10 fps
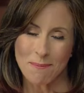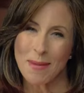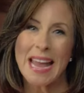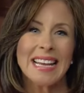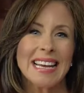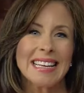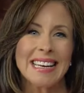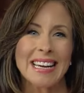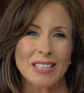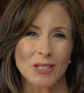
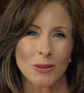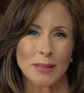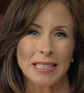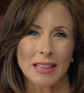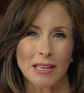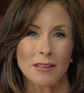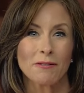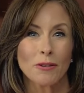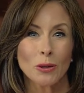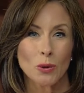Making history,
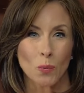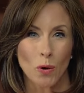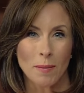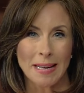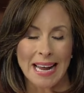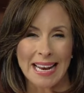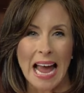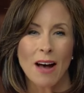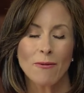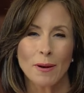the first woman
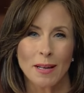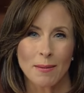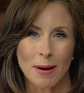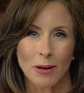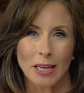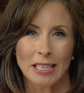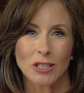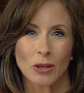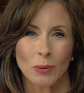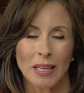and African
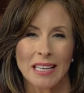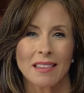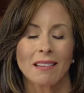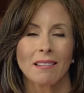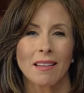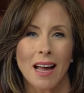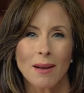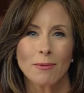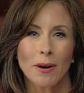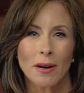American to lead the
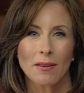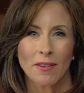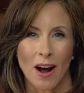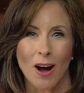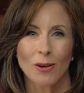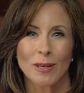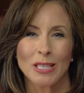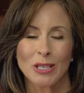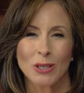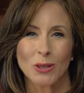Library of
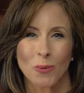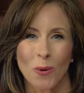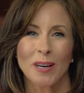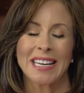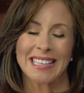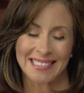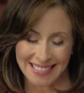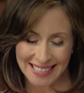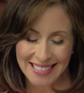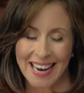Congress is sworn
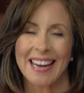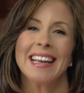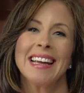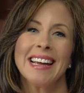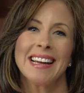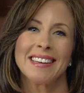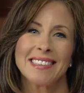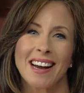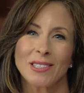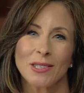in today.
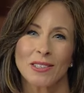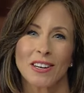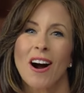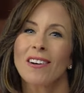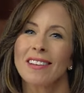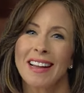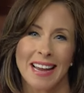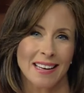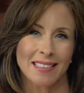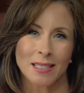And Dr. Carla
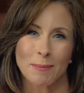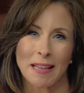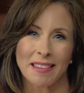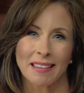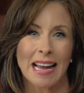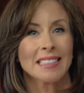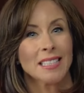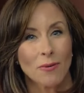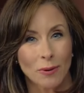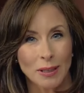Hayden spent the
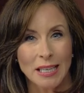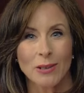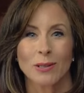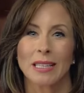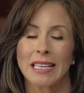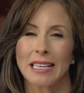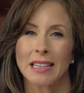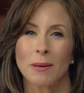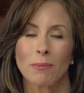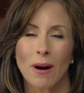last several years
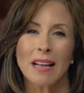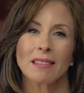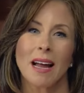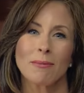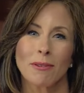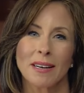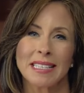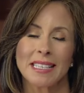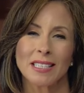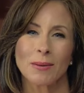leading the Pratt
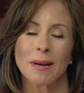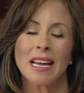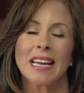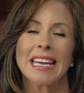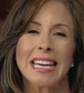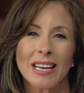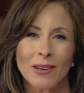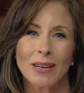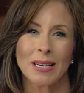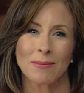Library system
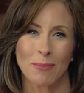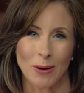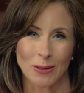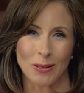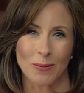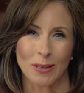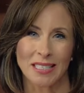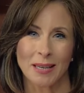here in Baltimore.